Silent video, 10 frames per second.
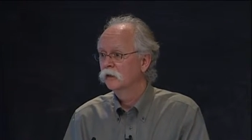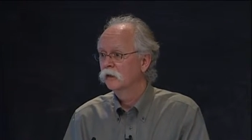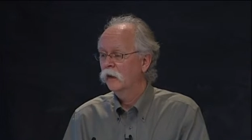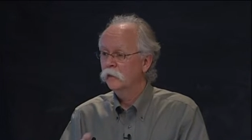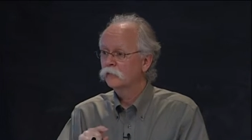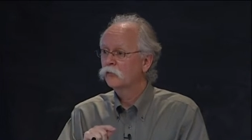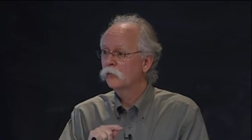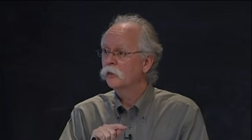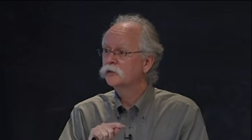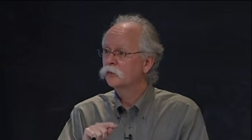and therefore
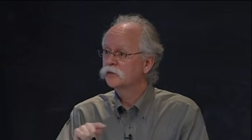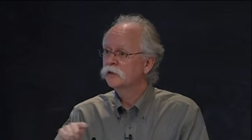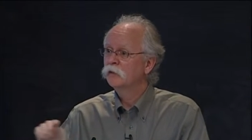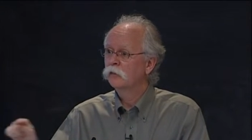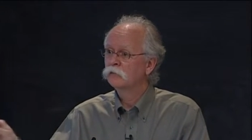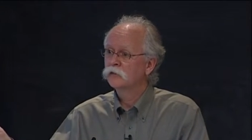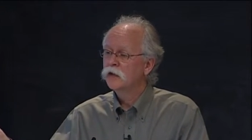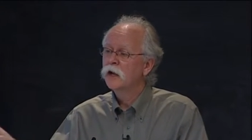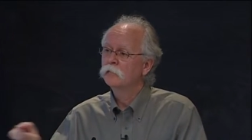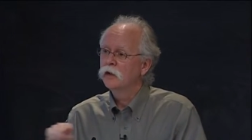much more stable over
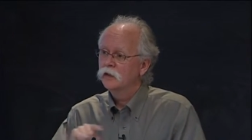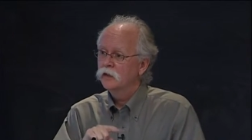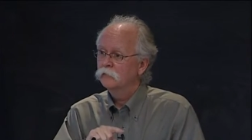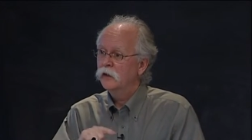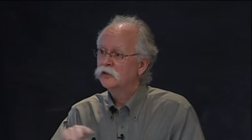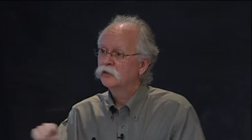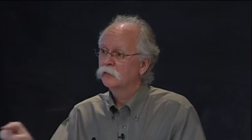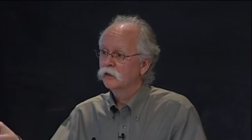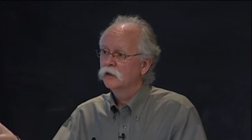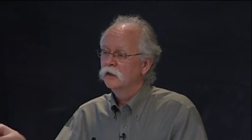time
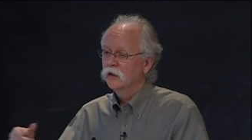measurement